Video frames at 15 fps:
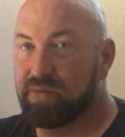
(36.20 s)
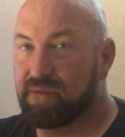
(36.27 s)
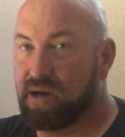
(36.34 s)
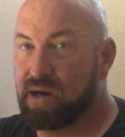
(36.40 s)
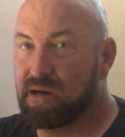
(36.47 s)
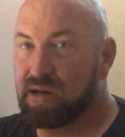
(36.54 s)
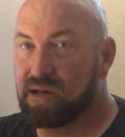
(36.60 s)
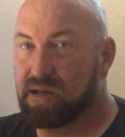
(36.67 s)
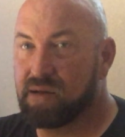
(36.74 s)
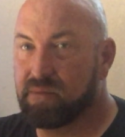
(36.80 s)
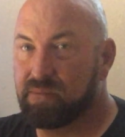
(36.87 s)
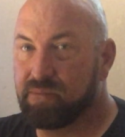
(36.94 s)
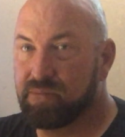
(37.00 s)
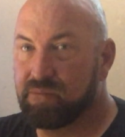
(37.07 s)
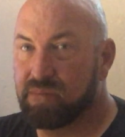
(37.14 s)
fired it up,
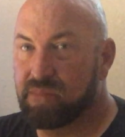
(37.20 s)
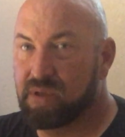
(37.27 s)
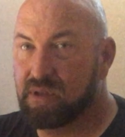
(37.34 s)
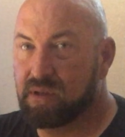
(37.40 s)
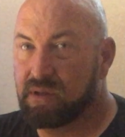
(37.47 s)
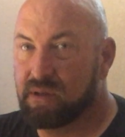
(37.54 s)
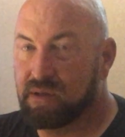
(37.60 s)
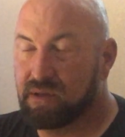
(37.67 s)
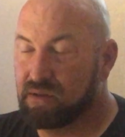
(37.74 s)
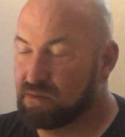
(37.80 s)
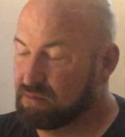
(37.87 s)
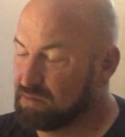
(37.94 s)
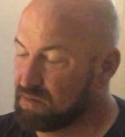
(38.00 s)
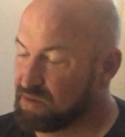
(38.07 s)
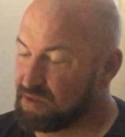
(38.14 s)

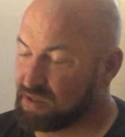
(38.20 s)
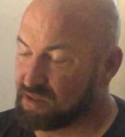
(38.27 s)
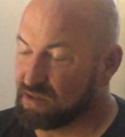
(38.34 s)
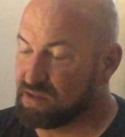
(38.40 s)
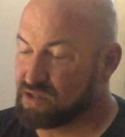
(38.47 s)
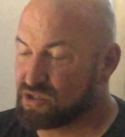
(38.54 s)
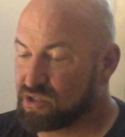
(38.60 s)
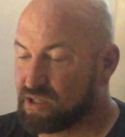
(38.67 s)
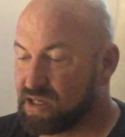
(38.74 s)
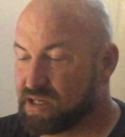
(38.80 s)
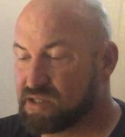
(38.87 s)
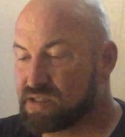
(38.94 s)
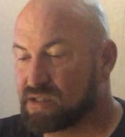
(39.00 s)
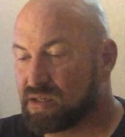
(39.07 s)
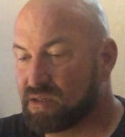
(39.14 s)
the thing
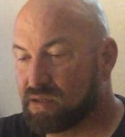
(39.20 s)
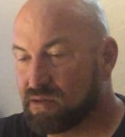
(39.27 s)
initialized,